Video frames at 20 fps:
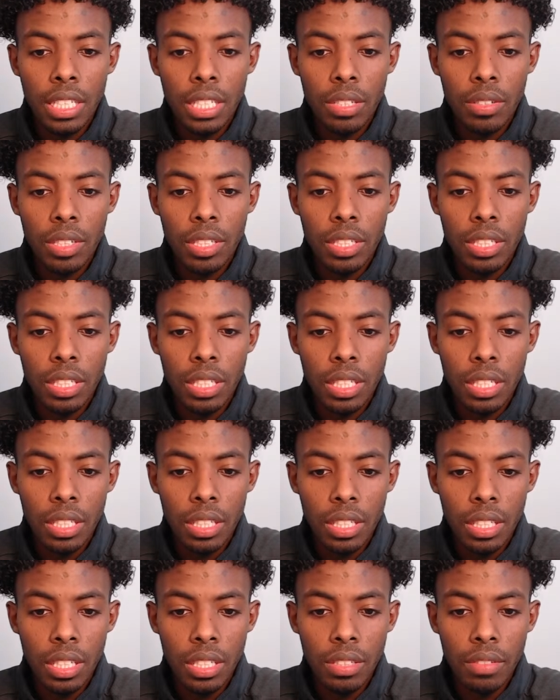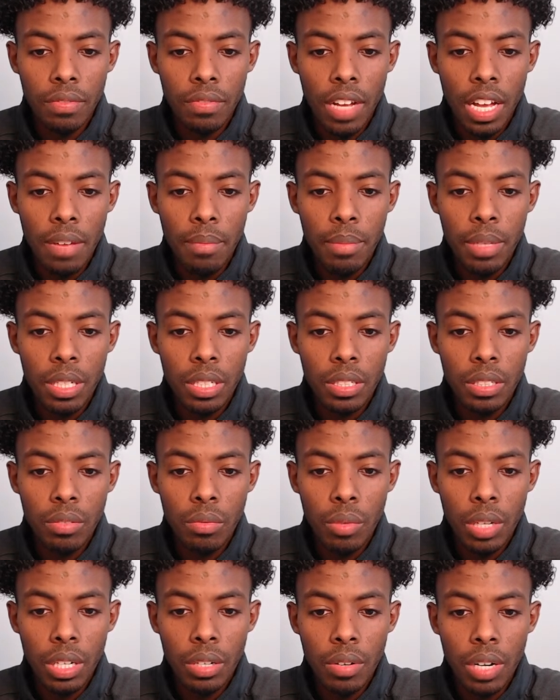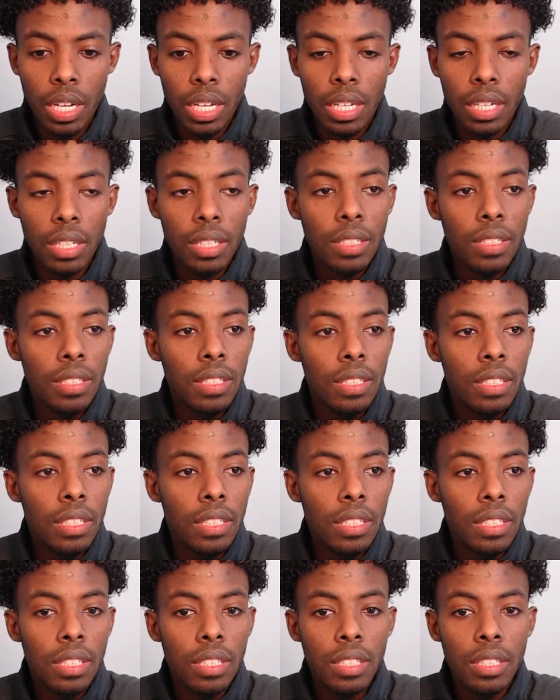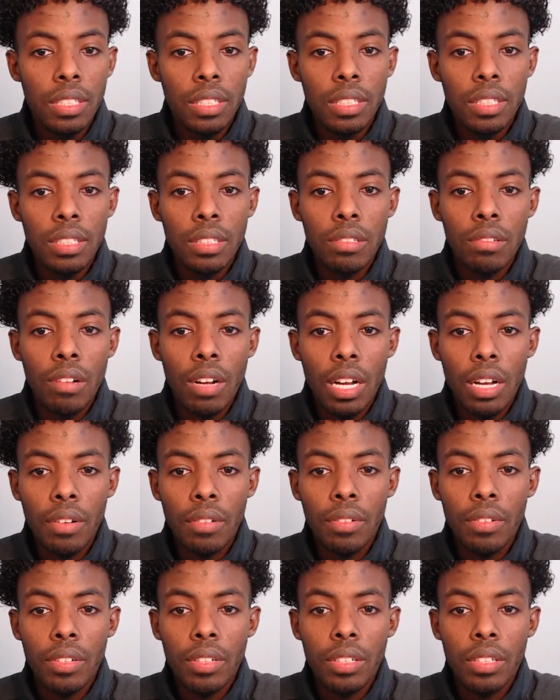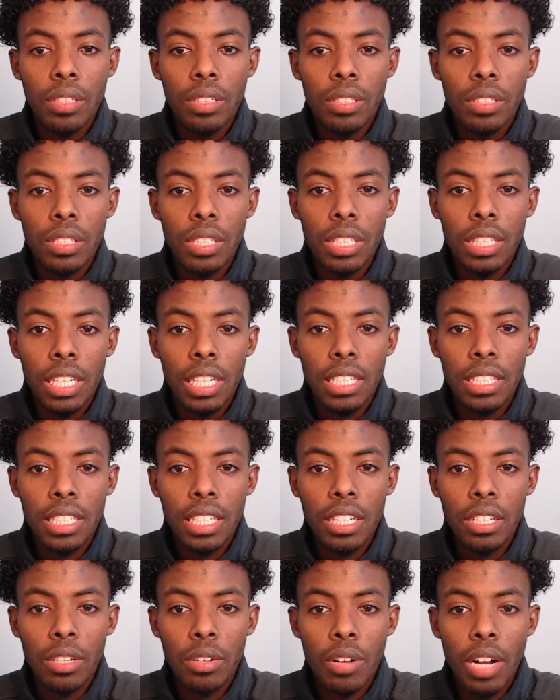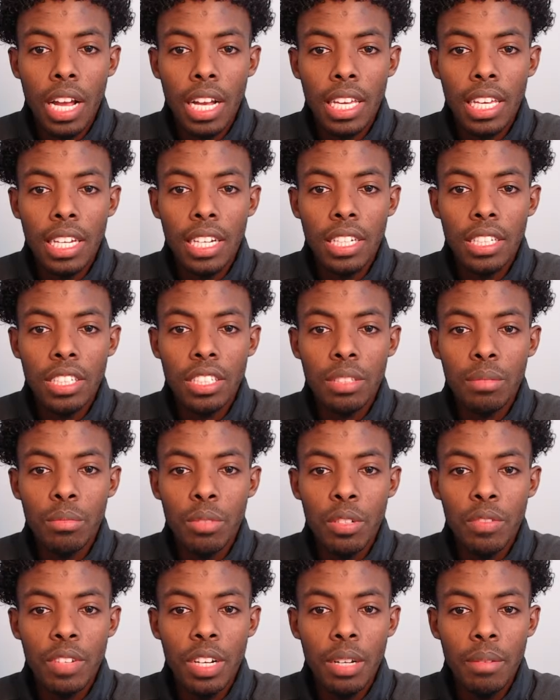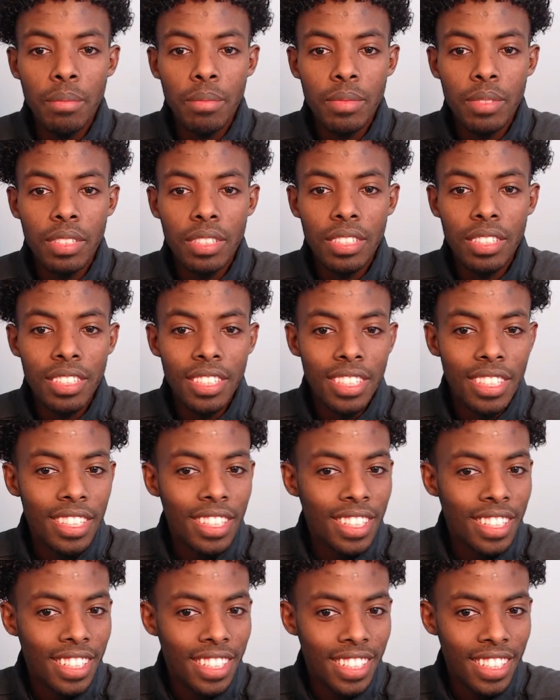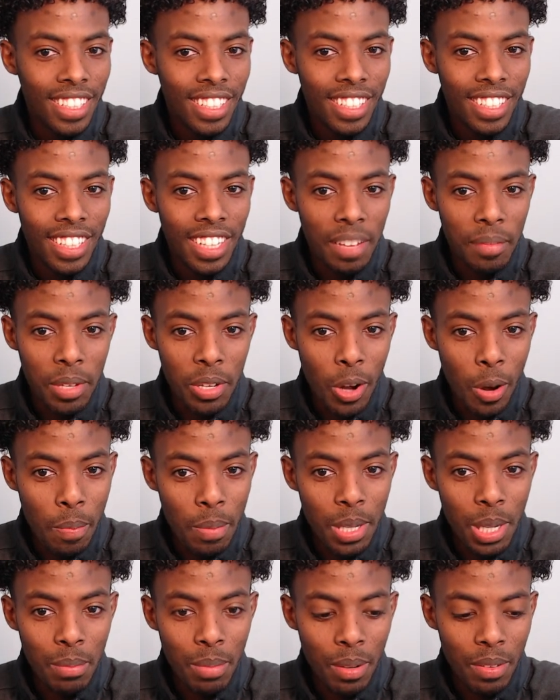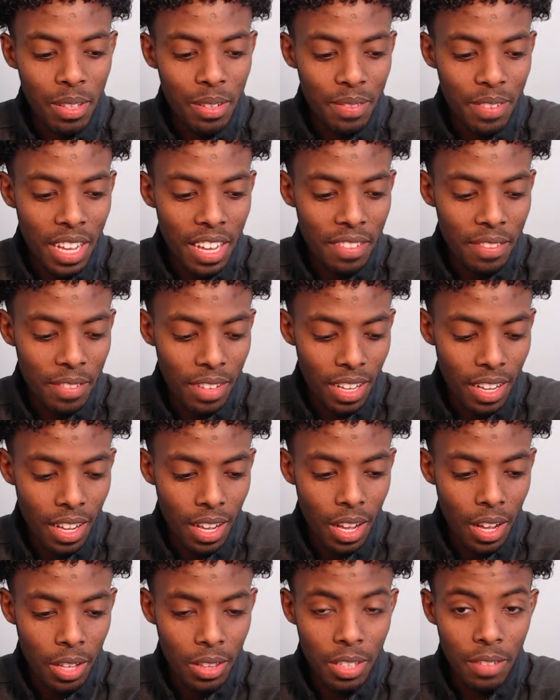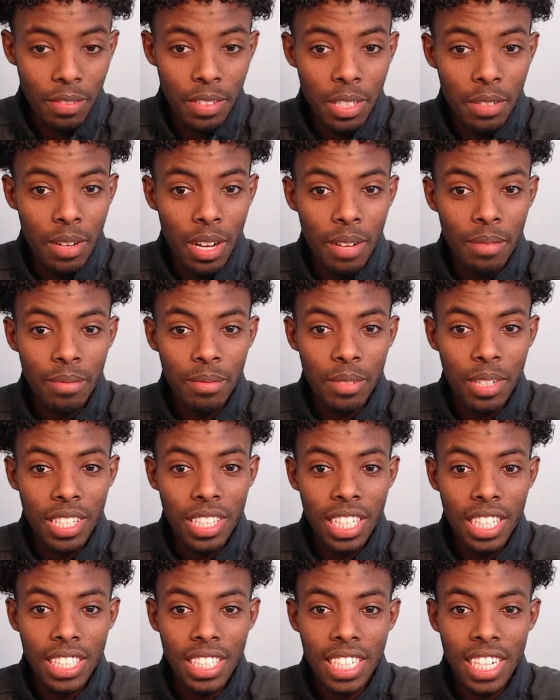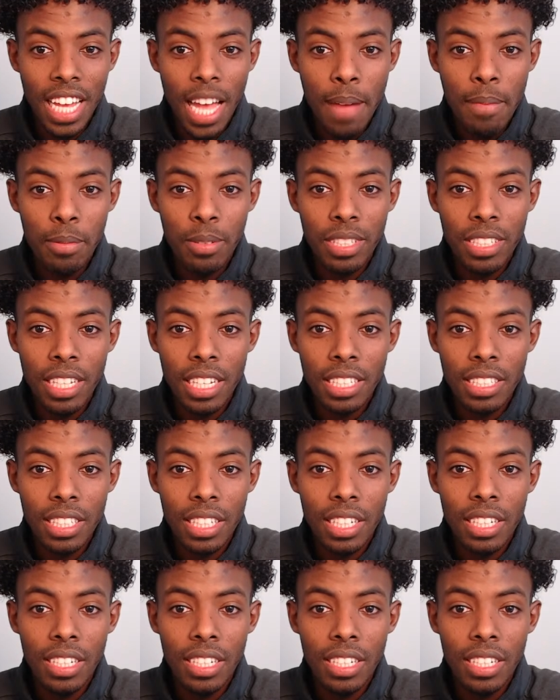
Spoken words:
originally. There's a 5-minute wick right here. Wow. Do you think it's gonna crack here and just move up? I mean, open above the VWAP. What do you think is gonna happen with Tesla?